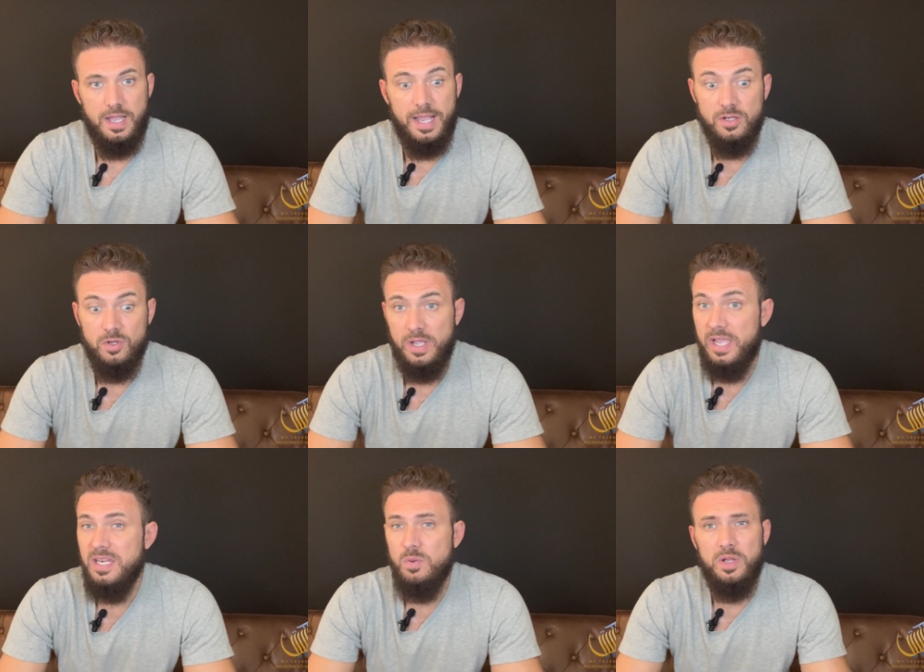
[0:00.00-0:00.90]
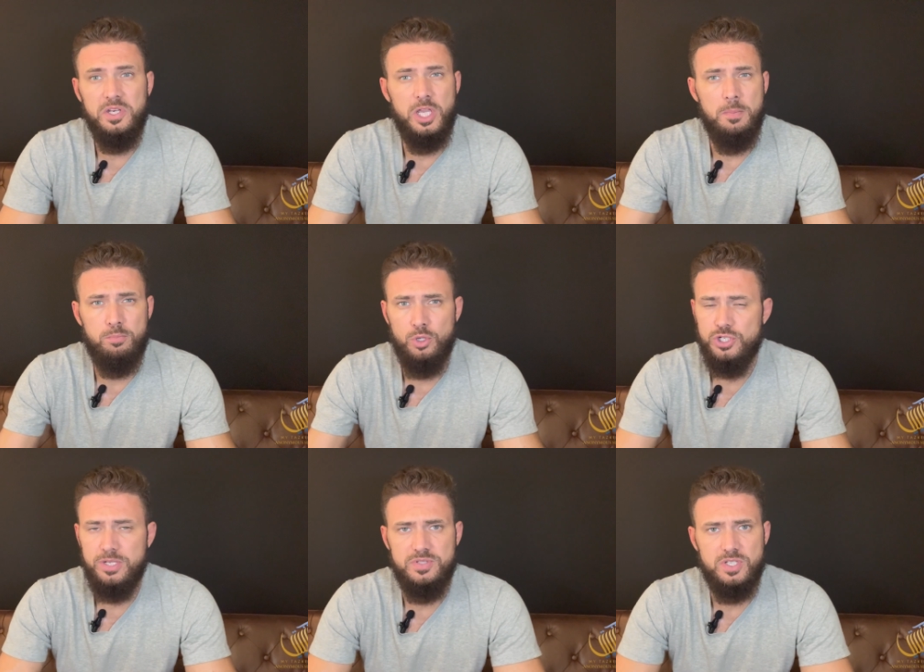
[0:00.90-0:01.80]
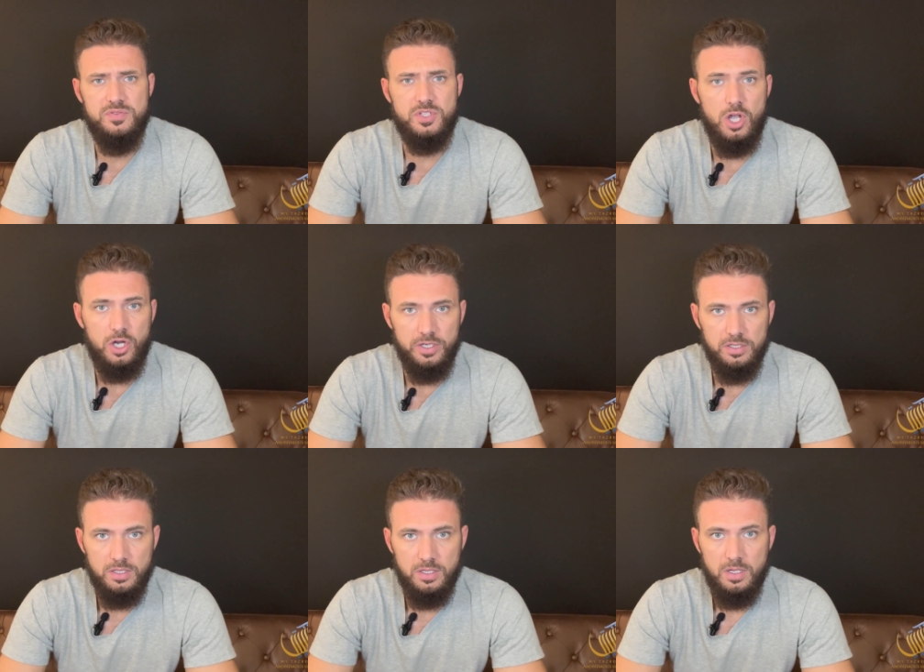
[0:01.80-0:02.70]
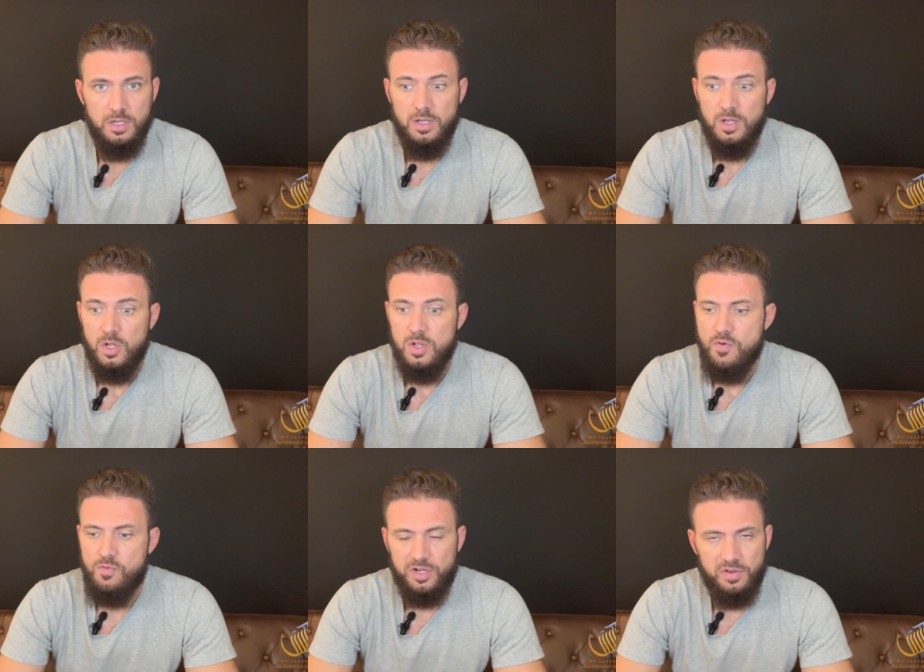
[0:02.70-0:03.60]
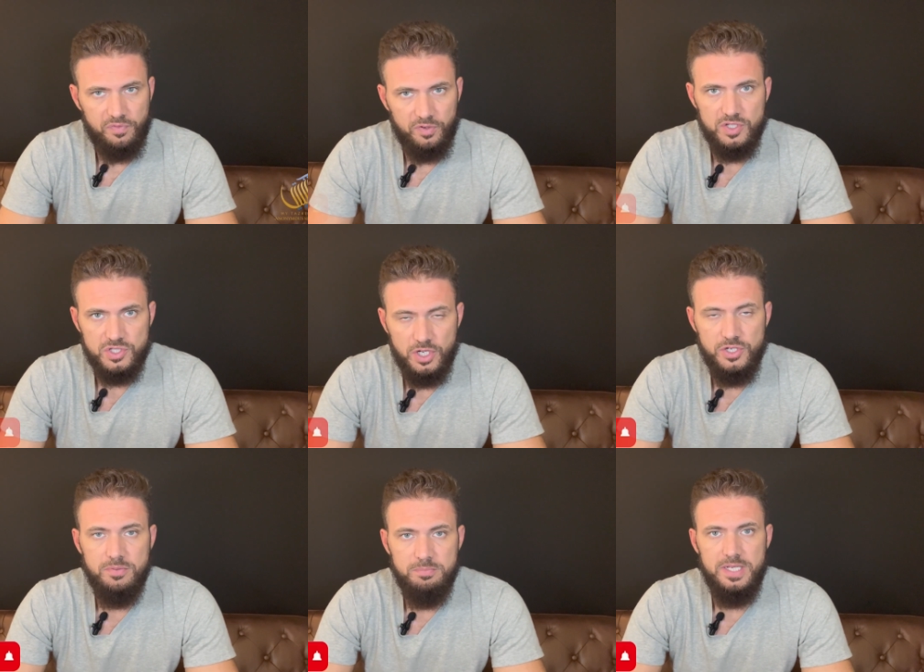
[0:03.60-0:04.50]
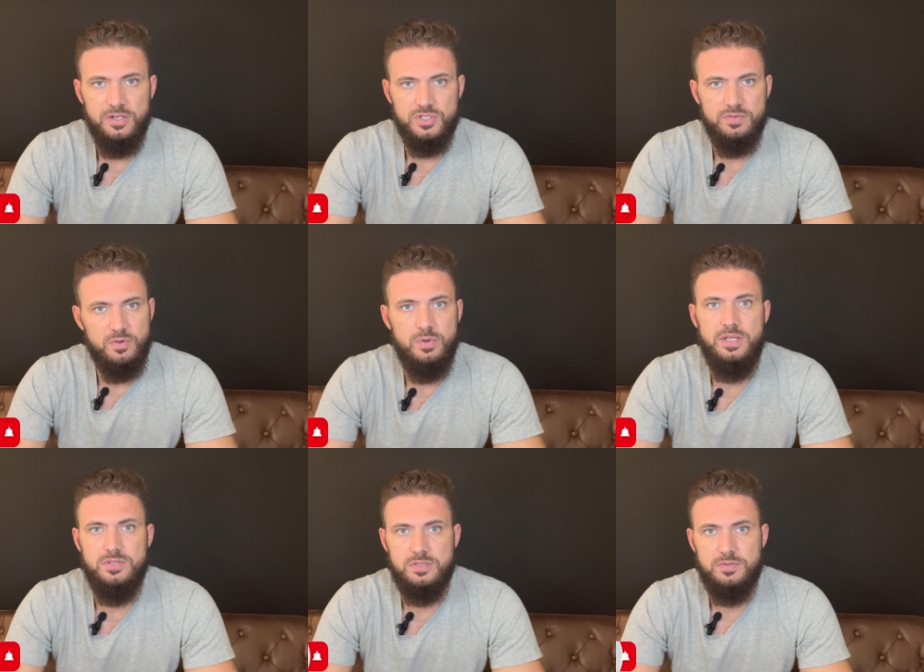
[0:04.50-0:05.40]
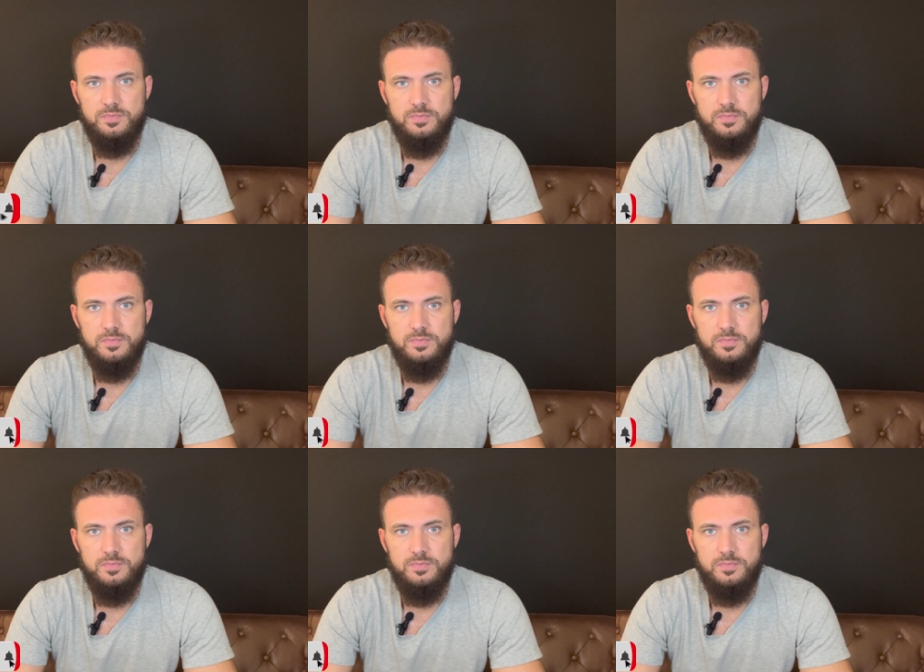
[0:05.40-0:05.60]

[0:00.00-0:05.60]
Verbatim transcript: I know anyone can push themselves hard for the first 100 meters of a race.